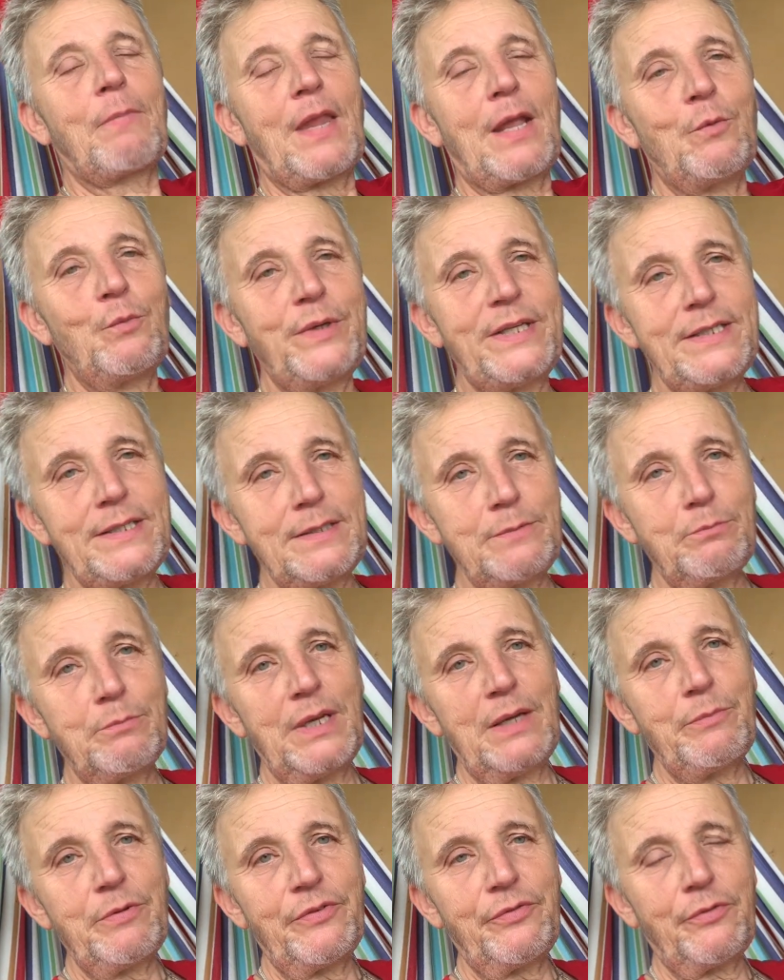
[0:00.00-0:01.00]
we did
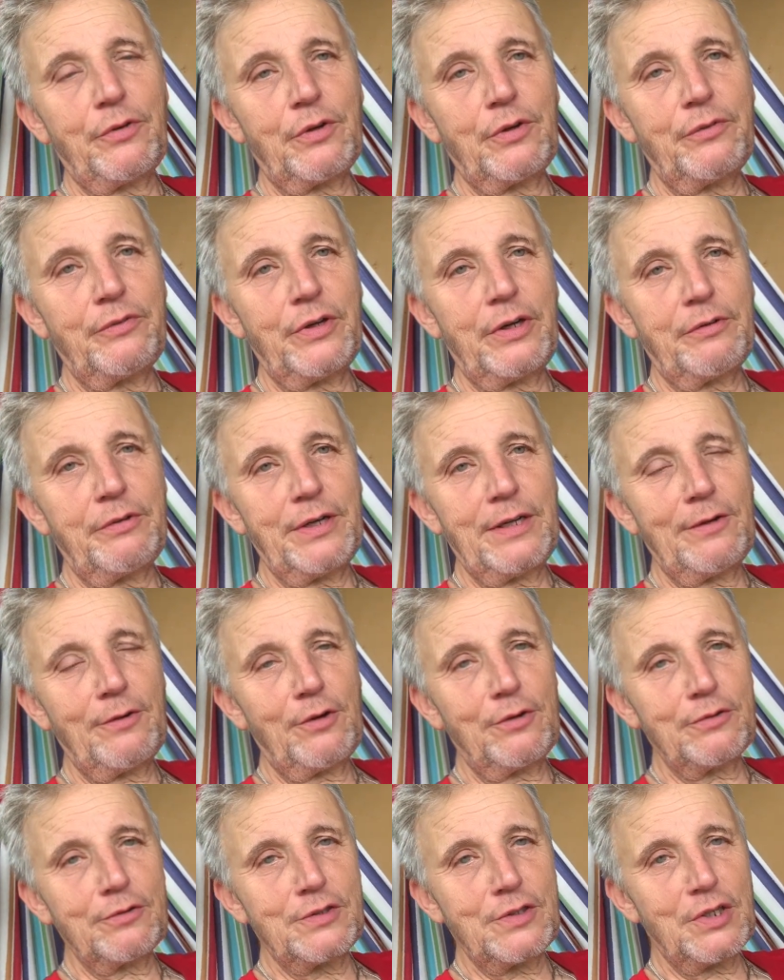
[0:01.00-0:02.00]
maybe for a very
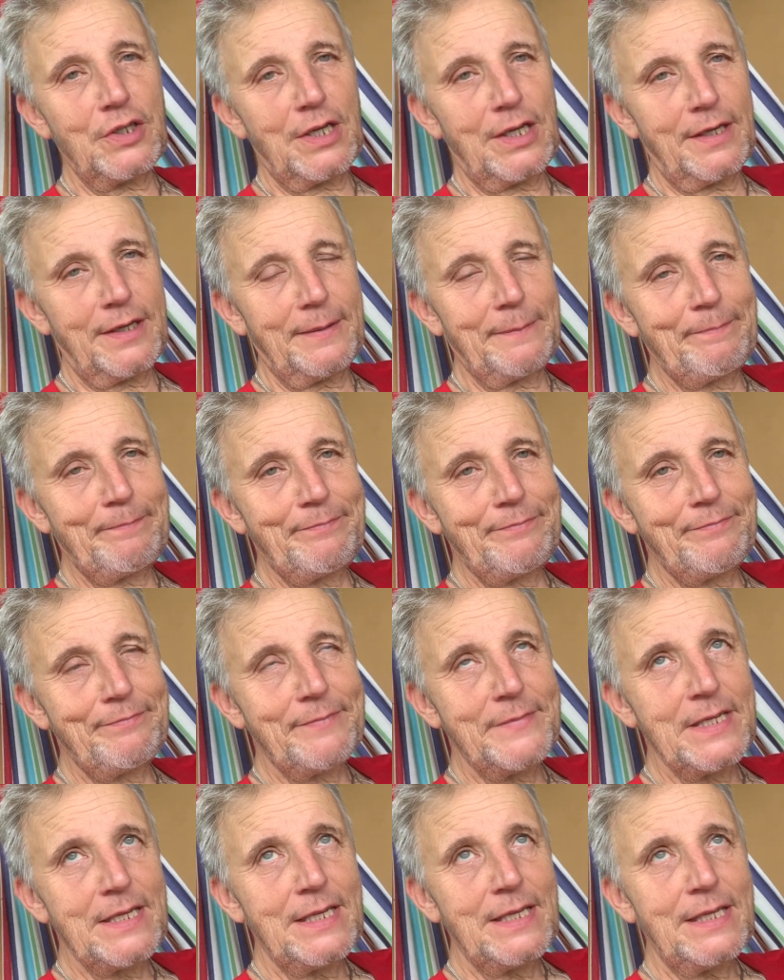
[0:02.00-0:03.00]
long time
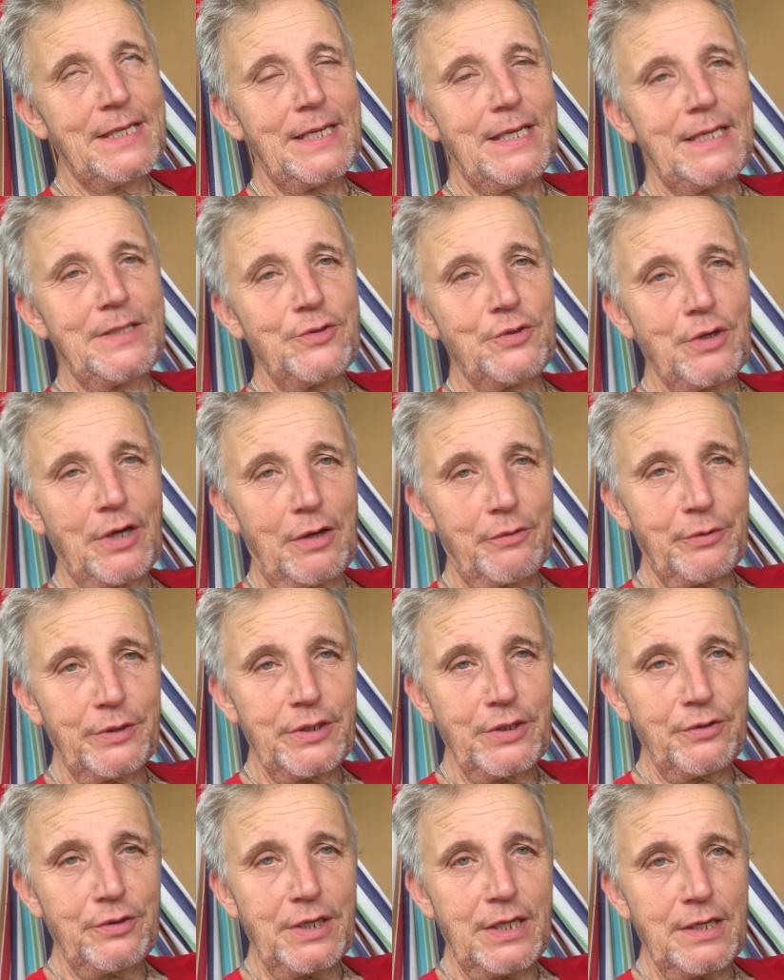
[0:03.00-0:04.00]
into our
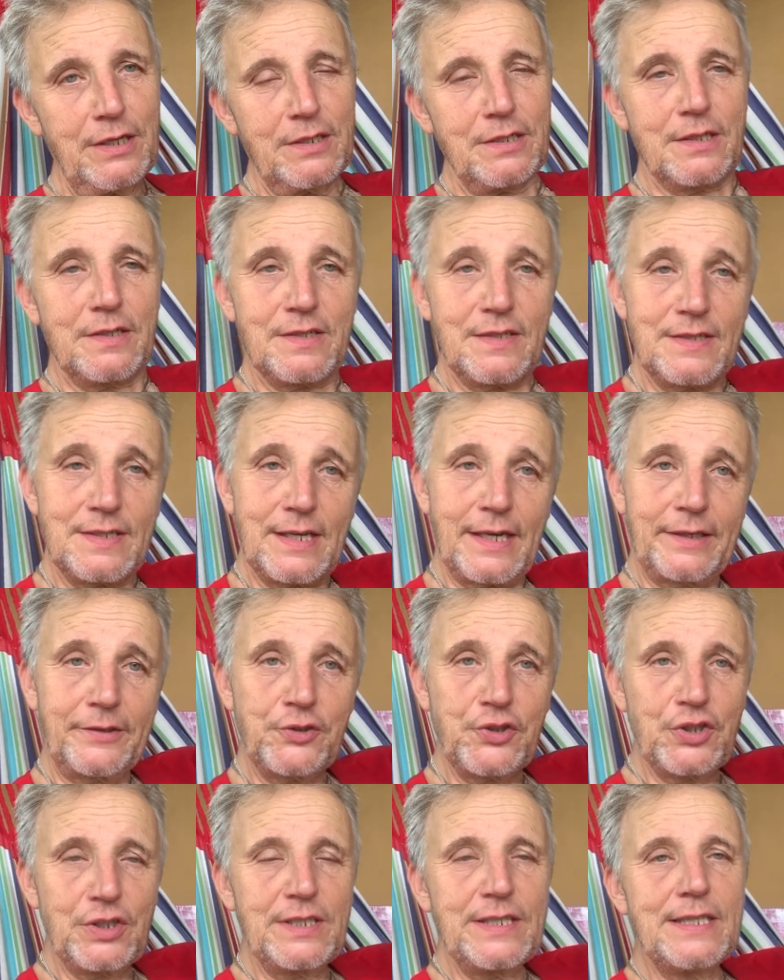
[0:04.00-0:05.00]
uniqueness is
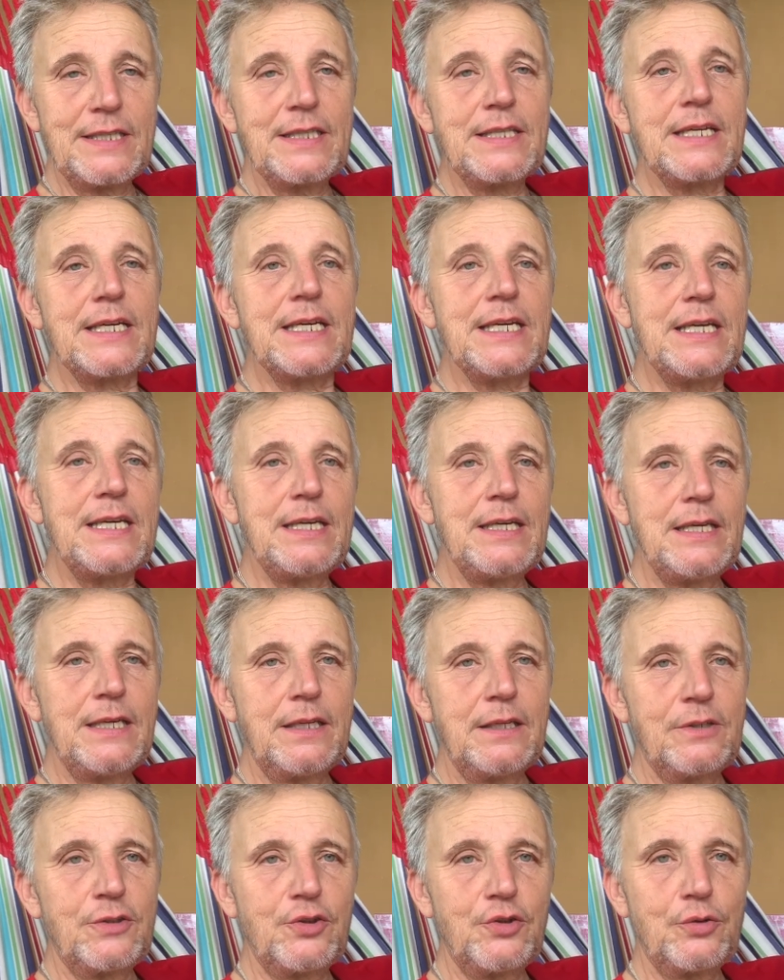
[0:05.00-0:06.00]
actually the
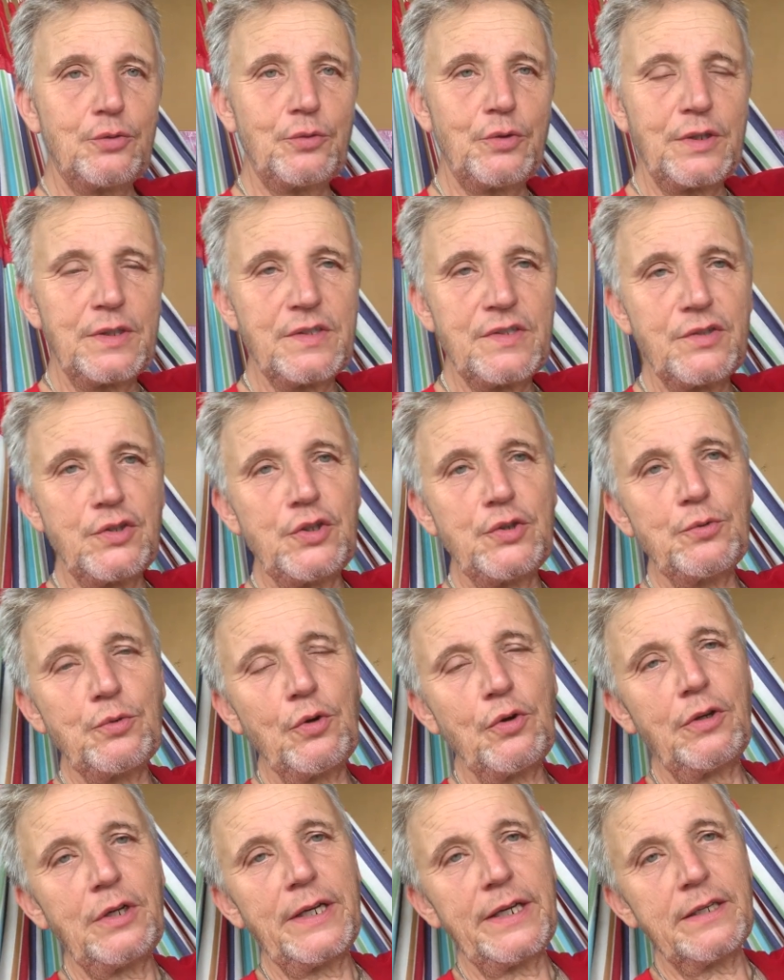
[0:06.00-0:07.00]
key to this new
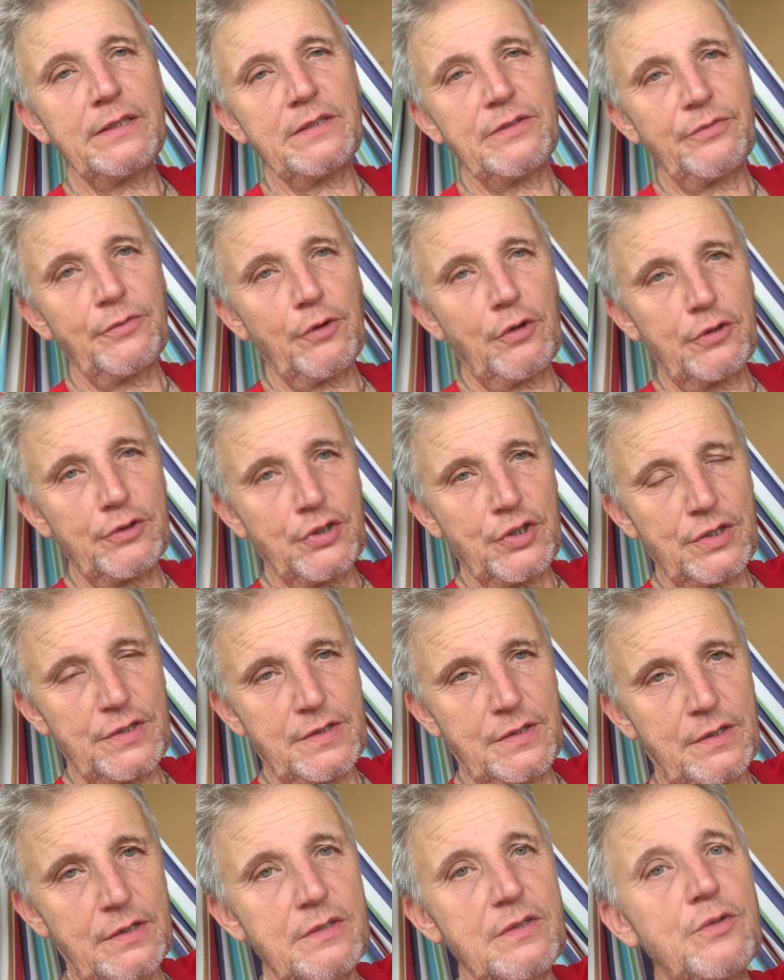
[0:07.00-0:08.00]
collective
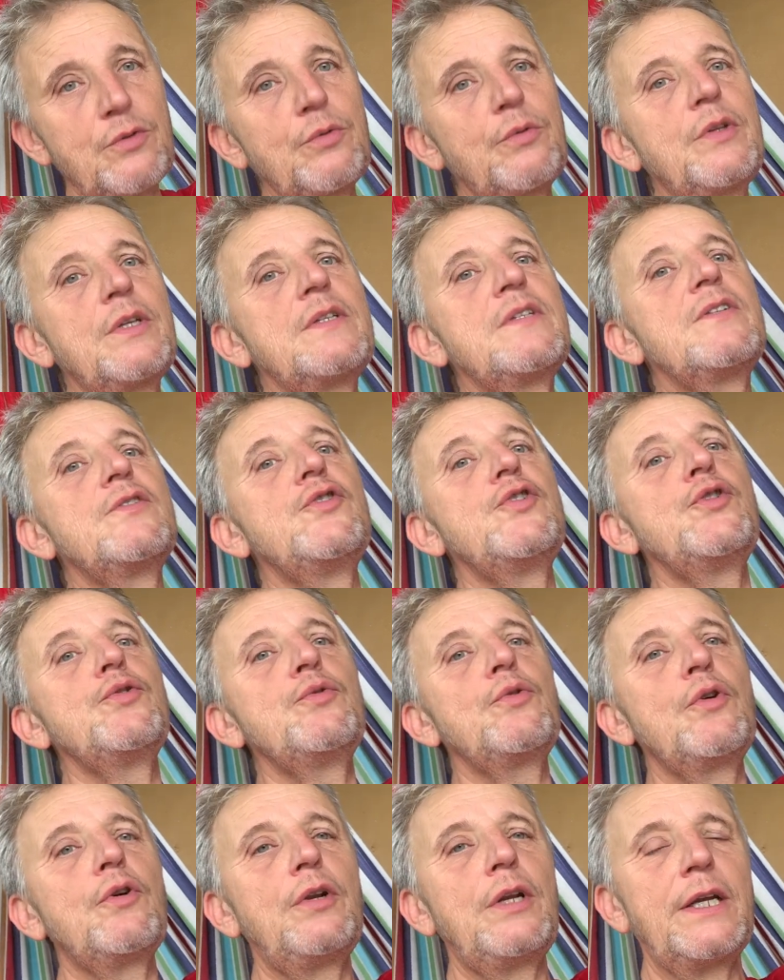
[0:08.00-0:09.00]
consciousness, to this new
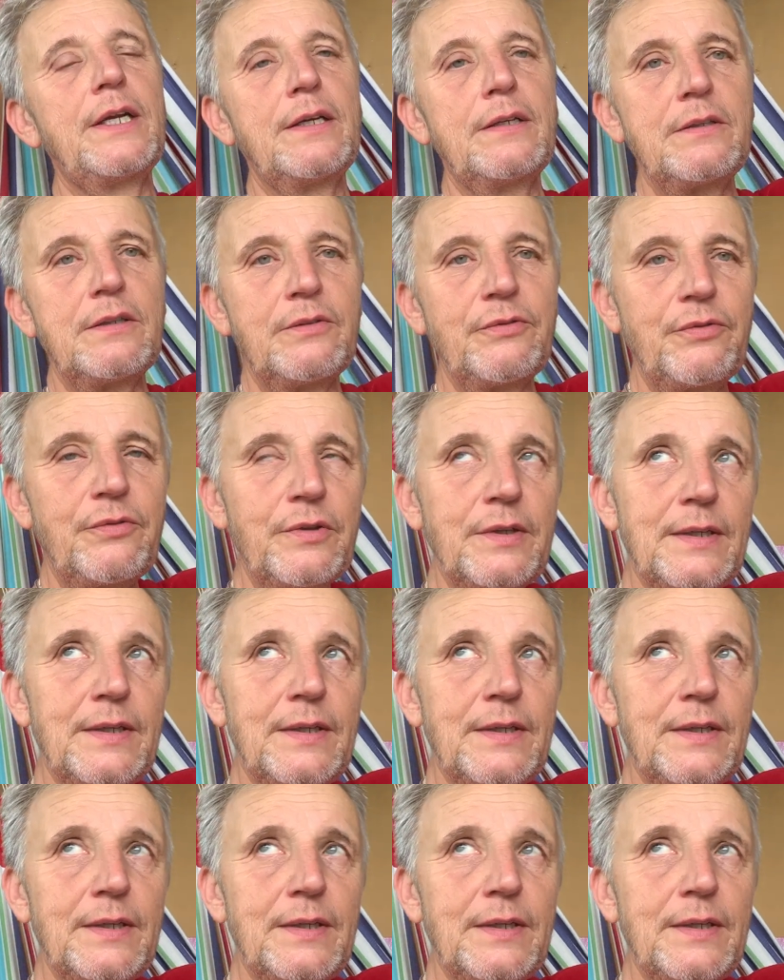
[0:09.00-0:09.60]
collective